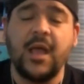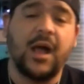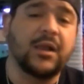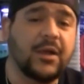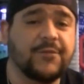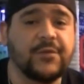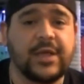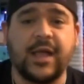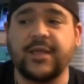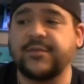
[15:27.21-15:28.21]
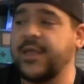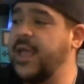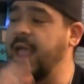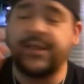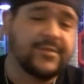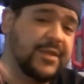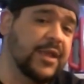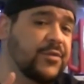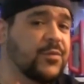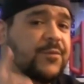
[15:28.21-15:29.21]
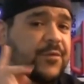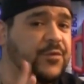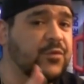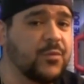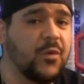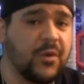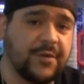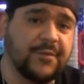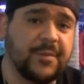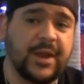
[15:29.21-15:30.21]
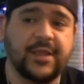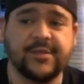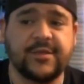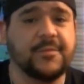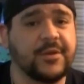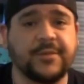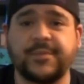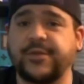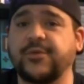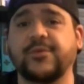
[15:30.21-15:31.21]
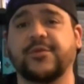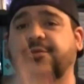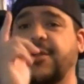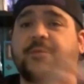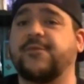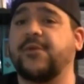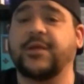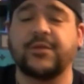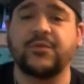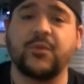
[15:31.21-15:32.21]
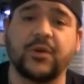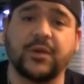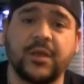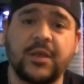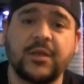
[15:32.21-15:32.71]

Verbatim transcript: I love you guys. And stay tuned for two more, everybody, because I'm going to be doing this right before I get to work.